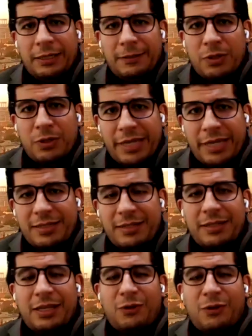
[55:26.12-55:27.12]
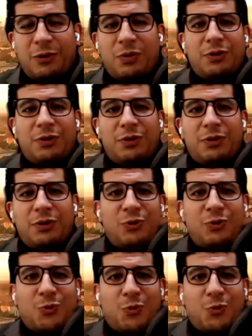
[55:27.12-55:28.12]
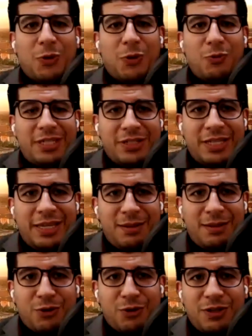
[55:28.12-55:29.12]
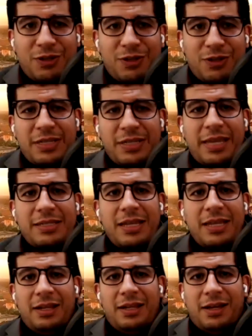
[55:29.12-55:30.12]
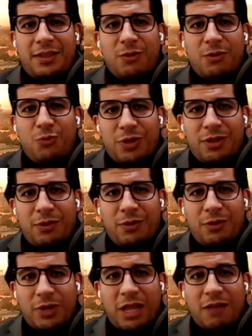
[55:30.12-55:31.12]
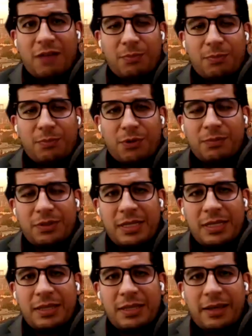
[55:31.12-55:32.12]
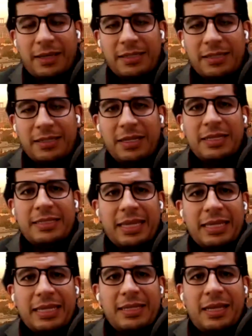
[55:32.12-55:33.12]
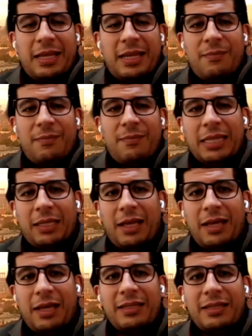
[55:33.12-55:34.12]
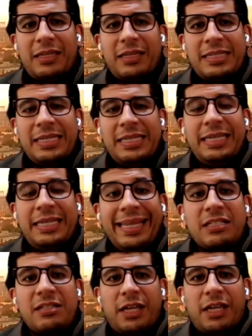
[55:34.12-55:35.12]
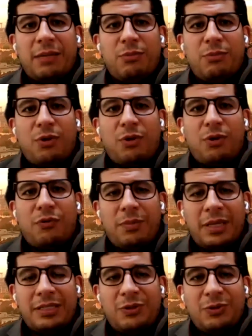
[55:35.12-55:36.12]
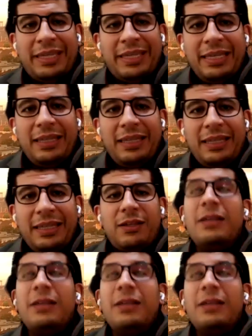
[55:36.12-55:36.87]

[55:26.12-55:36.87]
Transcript: context compared to what we see today in the modern nation state, I think we're going to have a problem to see that. Second, halak see any type of any